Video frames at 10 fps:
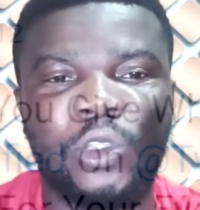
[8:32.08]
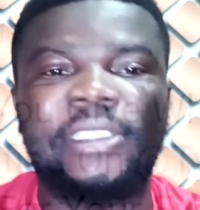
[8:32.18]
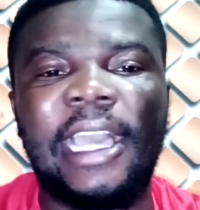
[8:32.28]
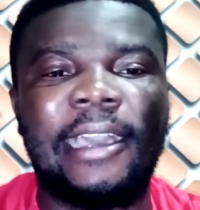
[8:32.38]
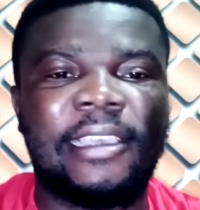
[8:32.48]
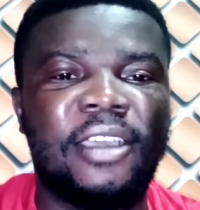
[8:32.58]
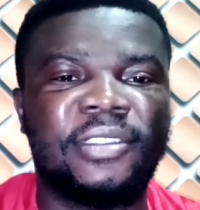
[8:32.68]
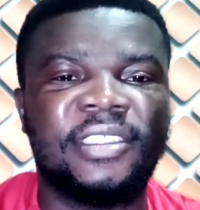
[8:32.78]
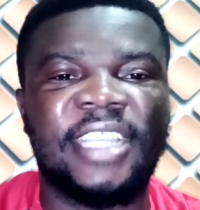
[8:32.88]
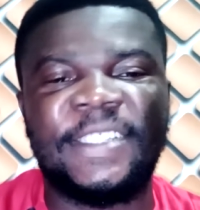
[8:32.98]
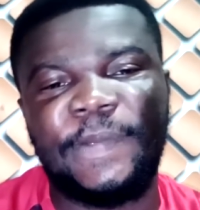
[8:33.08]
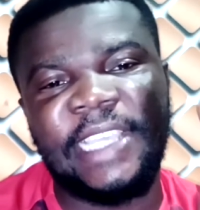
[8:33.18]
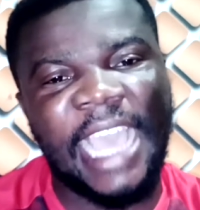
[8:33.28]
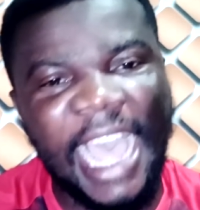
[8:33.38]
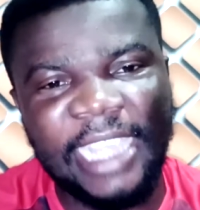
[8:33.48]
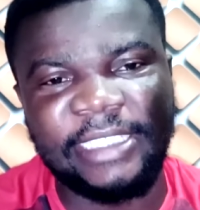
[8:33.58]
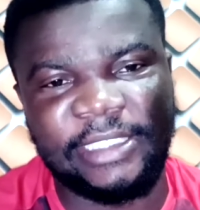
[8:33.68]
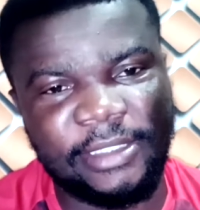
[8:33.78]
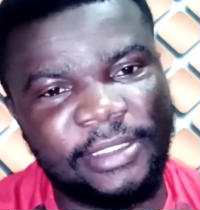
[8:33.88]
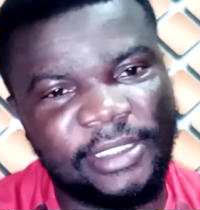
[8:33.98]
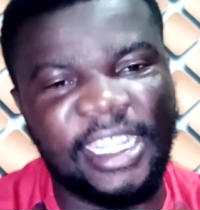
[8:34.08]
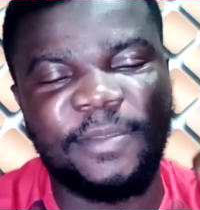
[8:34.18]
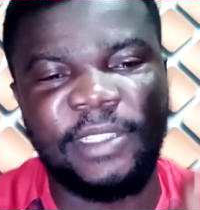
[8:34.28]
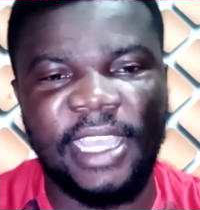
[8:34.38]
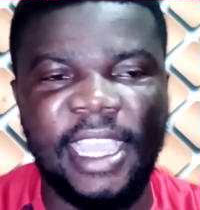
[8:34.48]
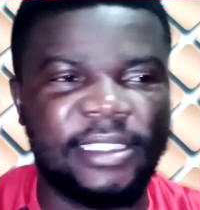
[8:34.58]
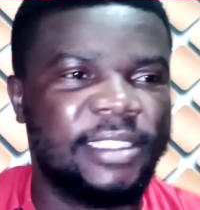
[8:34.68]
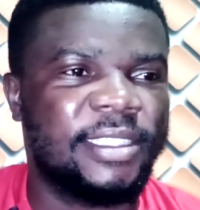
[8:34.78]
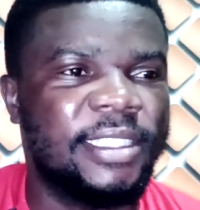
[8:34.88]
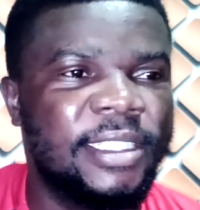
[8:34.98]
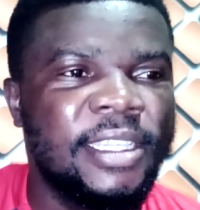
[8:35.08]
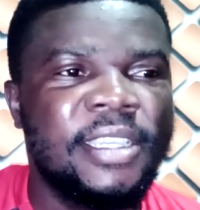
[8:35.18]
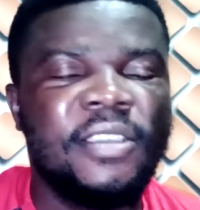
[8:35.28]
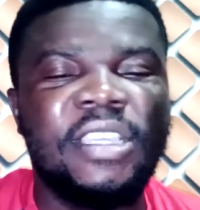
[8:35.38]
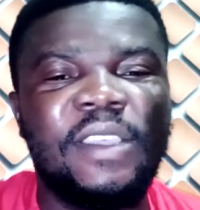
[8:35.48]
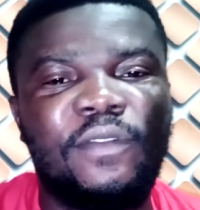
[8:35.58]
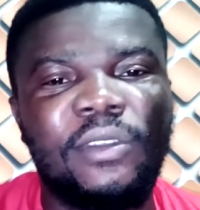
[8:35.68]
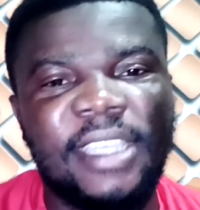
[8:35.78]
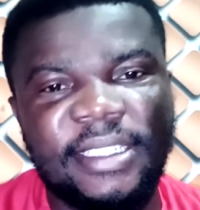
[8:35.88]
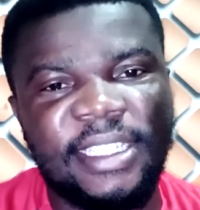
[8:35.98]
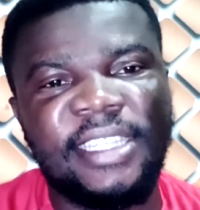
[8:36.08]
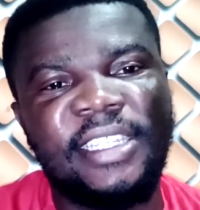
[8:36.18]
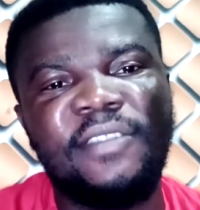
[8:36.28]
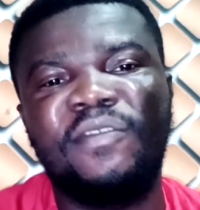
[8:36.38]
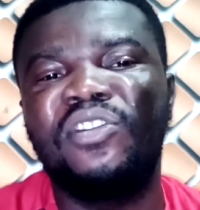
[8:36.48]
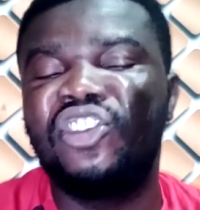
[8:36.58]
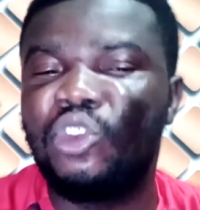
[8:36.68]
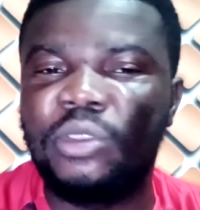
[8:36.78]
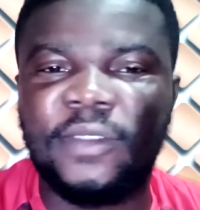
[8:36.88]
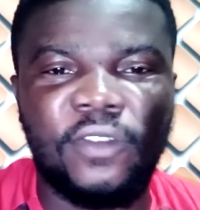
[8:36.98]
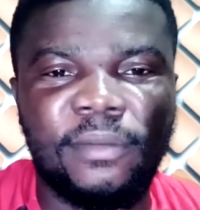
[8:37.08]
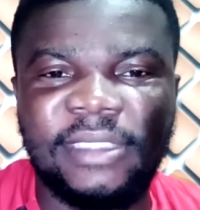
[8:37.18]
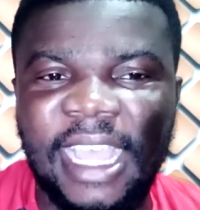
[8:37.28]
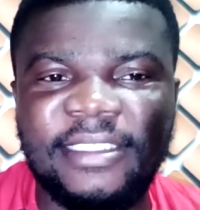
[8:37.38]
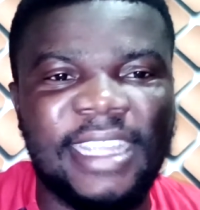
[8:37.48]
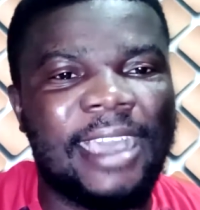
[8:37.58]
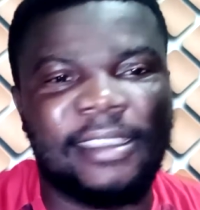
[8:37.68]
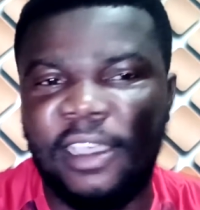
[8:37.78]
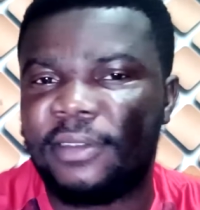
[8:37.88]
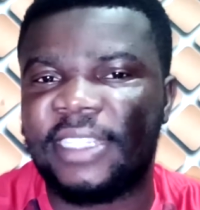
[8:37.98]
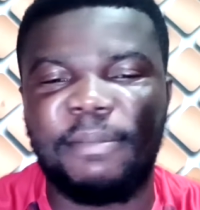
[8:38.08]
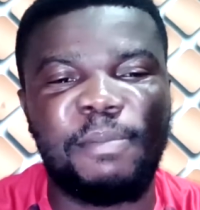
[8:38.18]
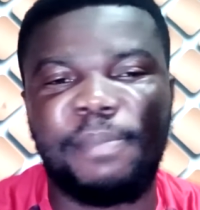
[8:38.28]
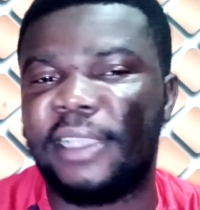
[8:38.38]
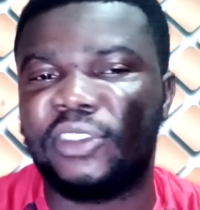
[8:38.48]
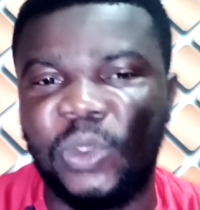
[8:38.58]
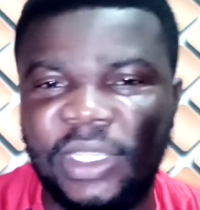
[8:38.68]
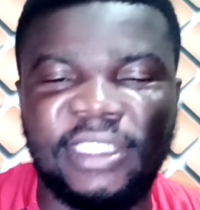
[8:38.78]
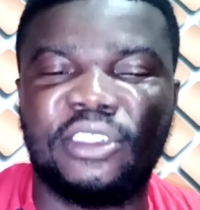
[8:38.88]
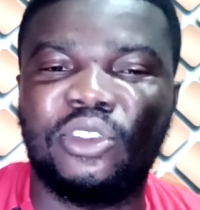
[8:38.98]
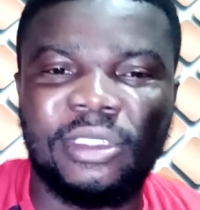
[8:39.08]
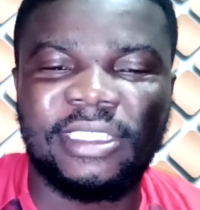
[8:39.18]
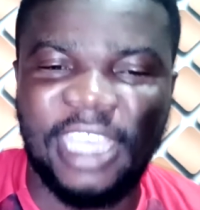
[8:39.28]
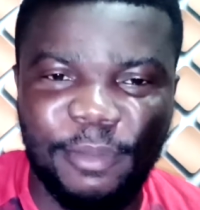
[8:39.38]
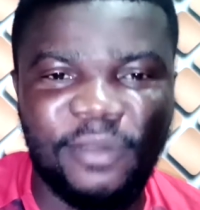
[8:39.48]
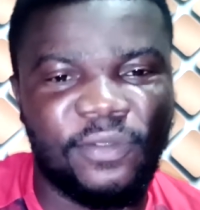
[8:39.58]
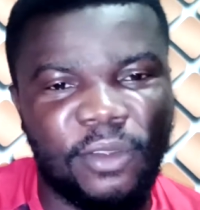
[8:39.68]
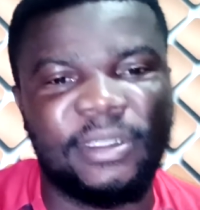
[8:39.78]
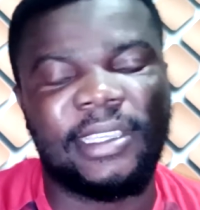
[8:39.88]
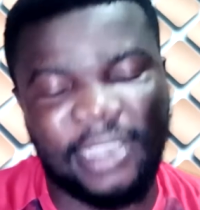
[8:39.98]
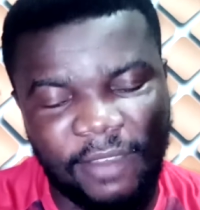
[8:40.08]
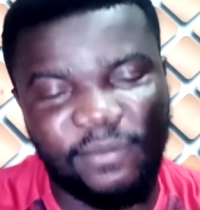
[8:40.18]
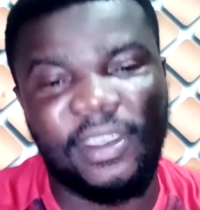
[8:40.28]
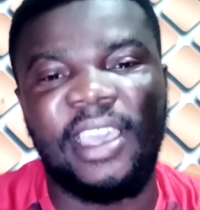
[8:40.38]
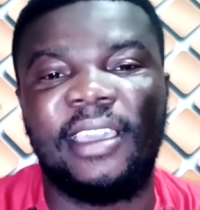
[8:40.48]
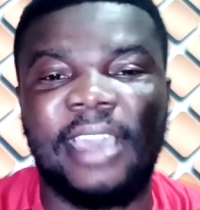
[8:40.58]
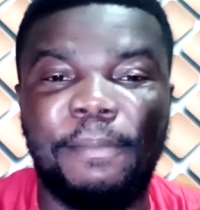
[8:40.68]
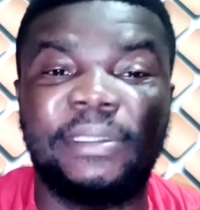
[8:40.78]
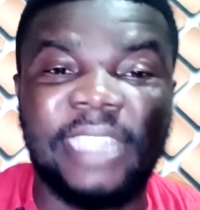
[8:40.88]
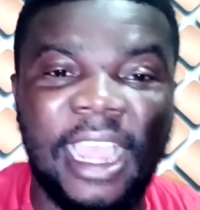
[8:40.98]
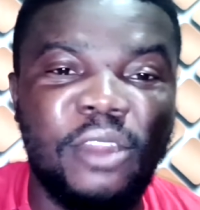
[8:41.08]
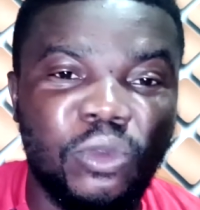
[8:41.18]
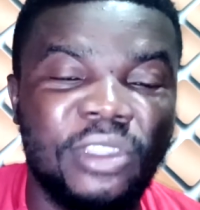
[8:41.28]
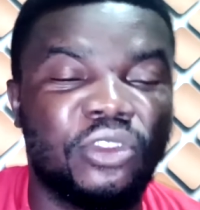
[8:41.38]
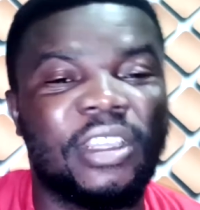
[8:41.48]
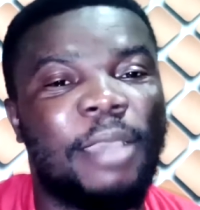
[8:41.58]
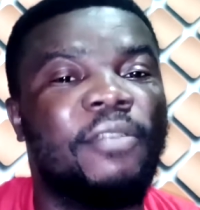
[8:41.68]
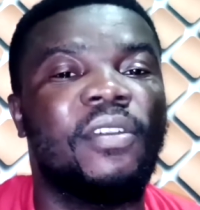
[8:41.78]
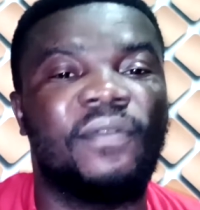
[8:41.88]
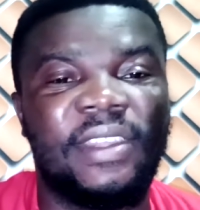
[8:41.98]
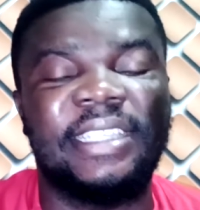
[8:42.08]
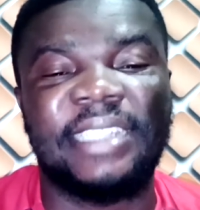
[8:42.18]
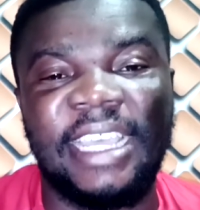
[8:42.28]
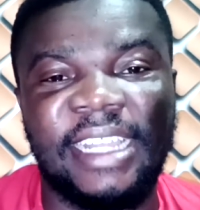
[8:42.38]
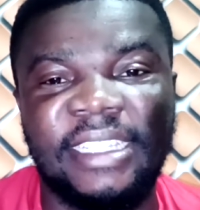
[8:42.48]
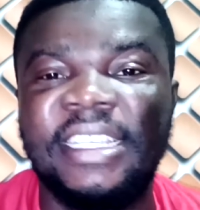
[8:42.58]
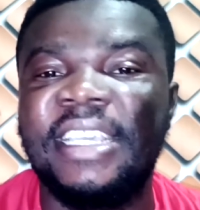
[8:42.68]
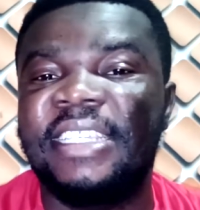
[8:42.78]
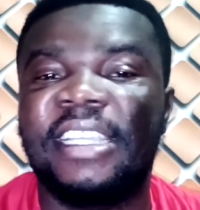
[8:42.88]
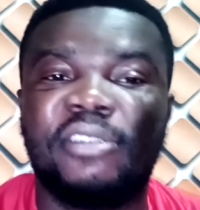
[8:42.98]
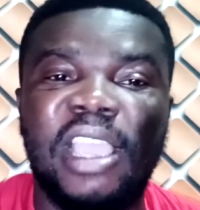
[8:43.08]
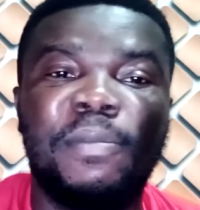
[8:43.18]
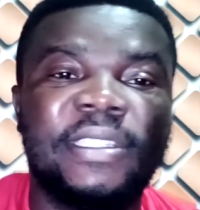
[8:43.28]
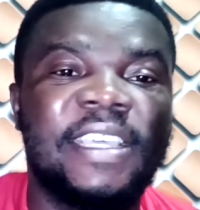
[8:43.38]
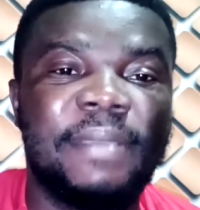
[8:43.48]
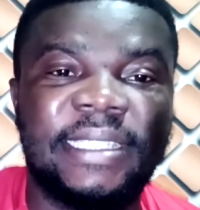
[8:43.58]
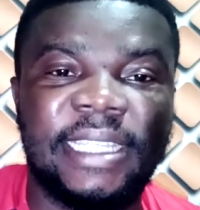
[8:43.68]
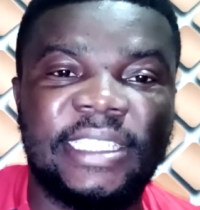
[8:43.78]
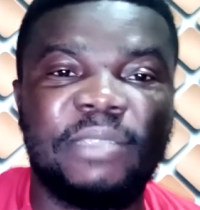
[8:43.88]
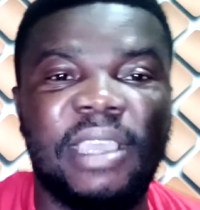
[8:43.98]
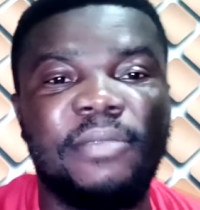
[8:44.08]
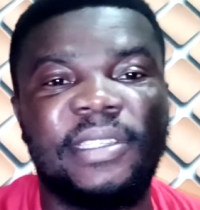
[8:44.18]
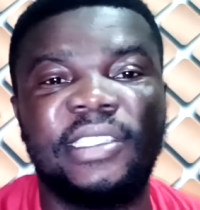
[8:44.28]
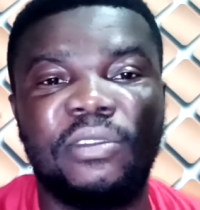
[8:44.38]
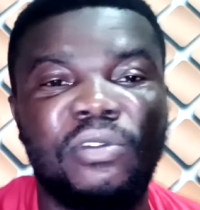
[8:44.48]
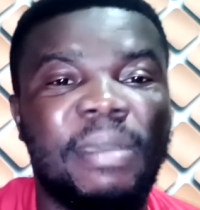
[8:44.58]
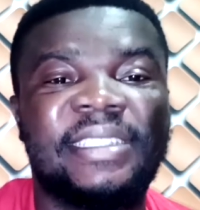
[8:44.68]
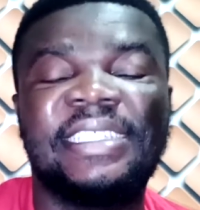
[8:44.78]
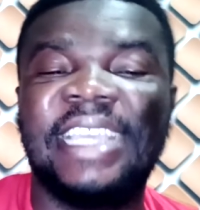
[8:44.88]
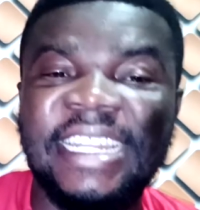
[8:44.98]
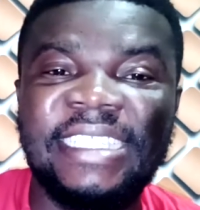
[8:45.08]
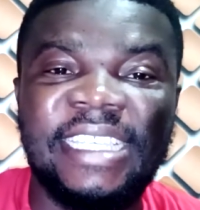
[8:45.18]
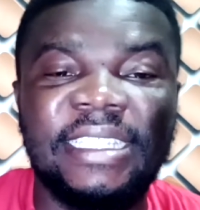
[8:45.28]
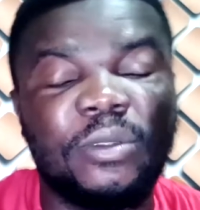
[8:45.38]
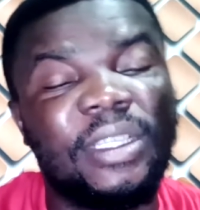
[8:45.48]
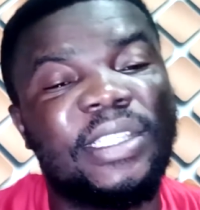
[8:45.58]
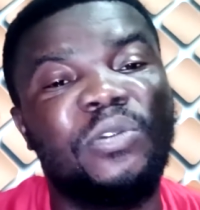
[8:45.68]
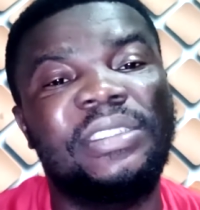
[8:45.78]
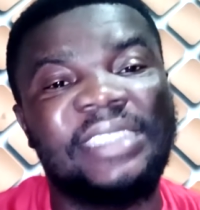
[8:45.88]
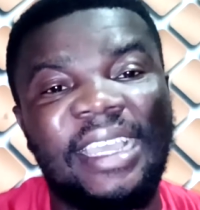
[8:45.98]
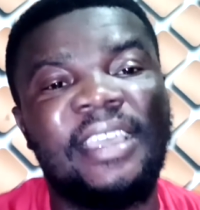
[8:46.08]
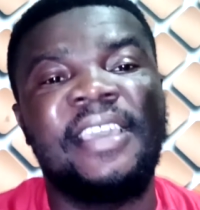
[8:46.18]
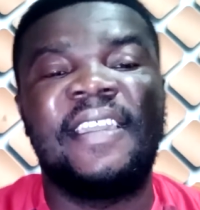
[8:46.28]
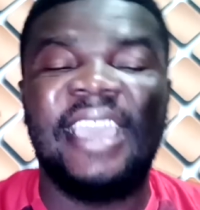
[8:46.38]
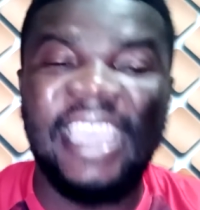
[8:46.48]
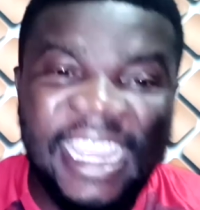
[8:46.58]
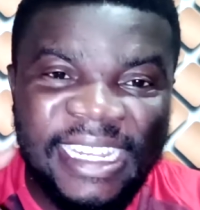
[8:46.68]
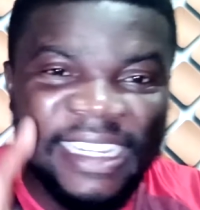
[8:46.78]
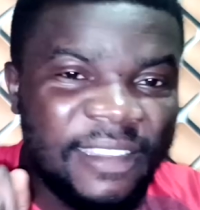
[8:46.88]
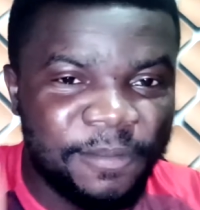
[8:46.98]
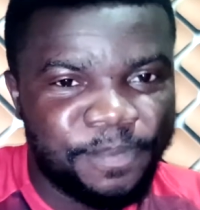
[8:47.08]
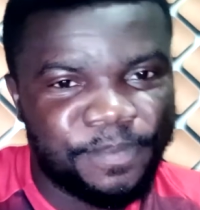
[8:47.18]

Twitter account it has been hacked into if you get any news from that account I may patch it is not coming from the capitan it's not coming from Felix and they're trying to say be search by him say you but in any case we say we nya any